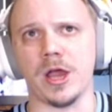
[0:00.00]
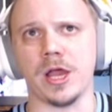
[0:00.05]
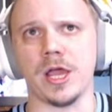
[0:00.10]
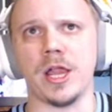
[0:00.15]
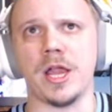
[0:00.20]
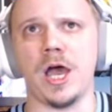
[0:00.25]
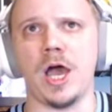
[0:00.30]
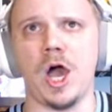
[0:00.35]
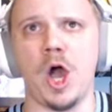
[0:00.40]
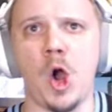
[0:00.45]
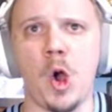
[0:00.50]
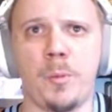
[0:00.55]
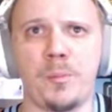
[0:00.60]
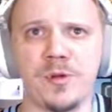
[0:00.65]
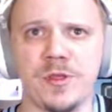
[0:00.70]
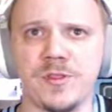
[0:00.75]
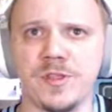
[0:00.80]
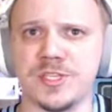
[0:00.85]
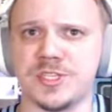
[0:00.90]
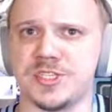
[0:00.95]
are going to
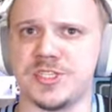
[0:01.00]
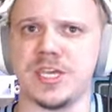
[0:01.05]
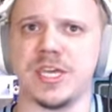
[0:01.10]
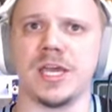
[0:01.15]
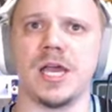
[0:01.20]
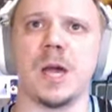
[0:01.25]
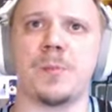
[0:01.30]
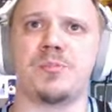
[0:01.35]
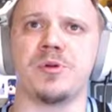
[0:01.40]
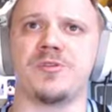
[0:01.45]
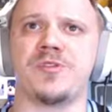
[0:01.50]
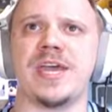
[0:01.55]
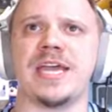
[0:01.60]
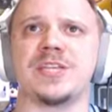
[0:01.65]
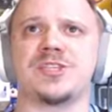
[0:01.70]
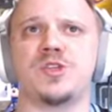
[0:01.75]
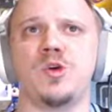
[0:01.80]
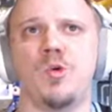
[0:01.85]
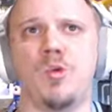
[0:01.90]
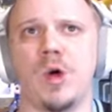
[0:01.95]
open this thing up with
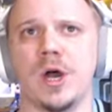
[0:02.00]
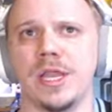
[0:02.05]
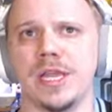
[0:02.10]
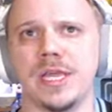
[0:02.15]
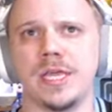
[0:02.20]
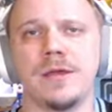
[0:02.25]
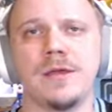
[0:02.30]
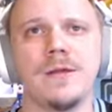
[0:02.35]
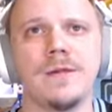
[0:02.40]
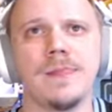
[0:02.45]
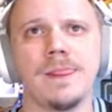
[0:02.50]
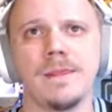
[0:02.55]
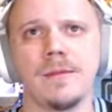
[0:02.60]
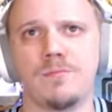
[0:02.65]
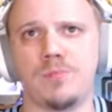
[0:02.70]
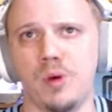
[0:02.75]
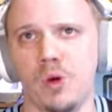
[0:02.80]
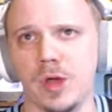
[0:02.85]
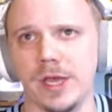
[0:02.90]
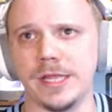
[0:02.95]
a 20
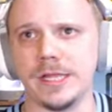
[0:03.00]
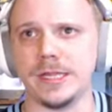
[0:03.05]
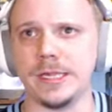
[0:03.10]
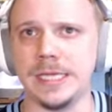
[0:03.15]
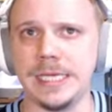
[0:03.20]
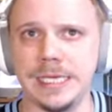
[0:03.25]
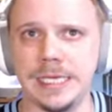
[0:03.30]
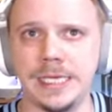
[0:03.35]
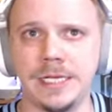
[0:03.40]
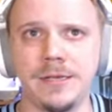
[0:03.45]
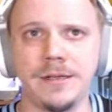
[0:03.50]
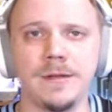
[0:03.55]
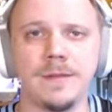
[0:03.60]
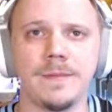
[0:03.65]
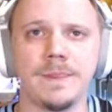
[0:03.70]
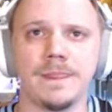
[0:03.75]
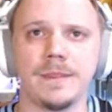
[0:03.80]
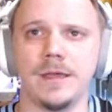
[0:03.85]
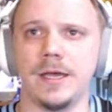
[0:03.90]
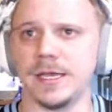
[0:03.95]
point lead
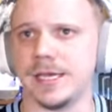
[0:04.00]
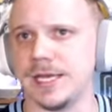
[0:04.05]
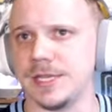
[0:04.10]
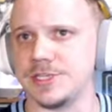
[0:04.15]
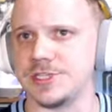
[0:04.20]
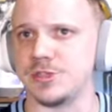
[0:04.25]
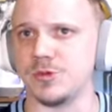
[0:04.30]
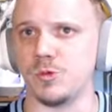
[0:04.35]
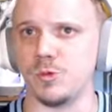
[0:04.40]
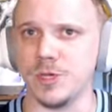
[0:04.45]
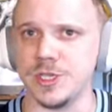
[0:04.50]
against the